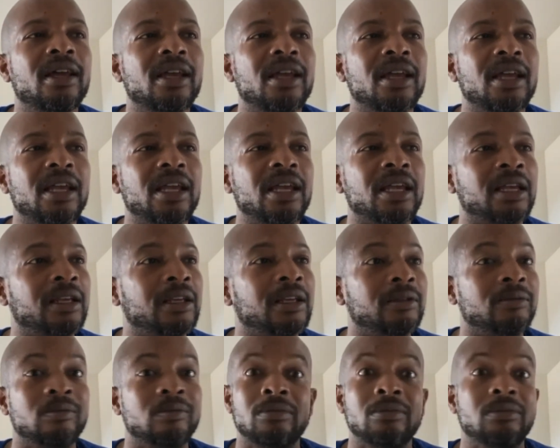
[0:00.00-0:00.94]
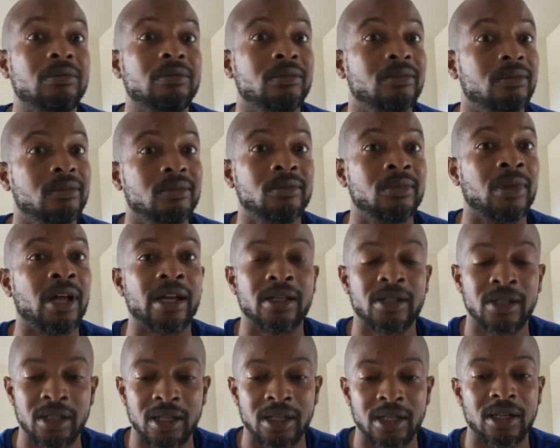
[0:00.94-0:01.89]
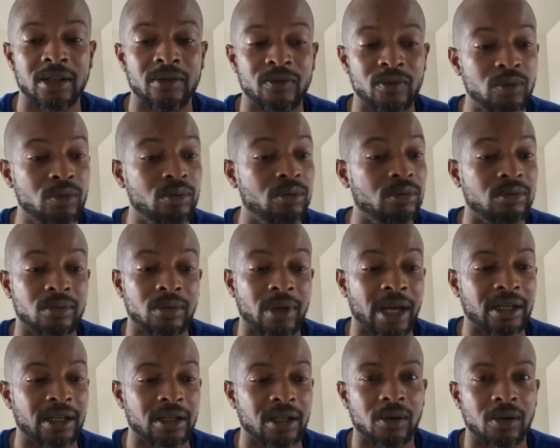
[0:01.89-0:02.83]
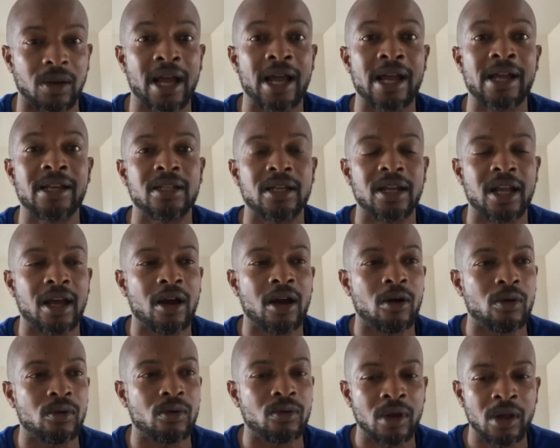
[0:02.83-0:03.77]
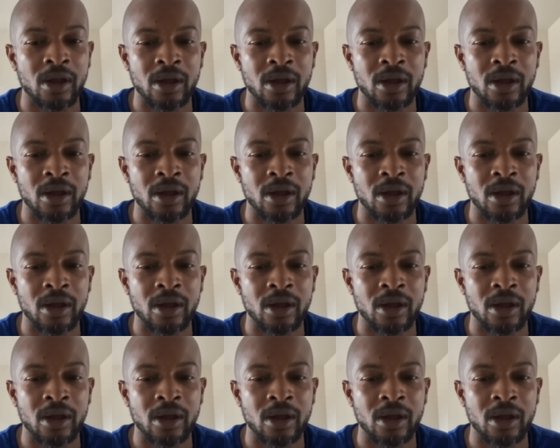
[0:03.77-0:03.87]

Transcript: And like shit, if you like the lines in that whole,